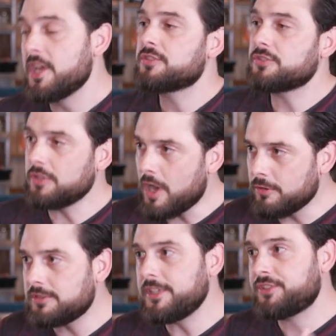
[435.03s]

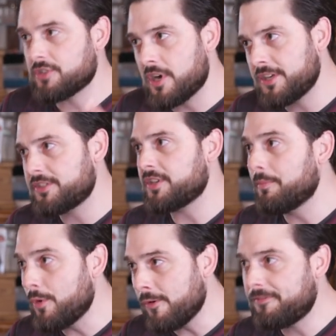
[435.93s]
slowly started to
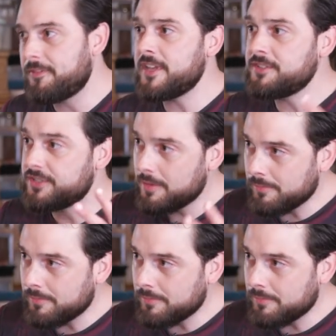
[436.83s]
move into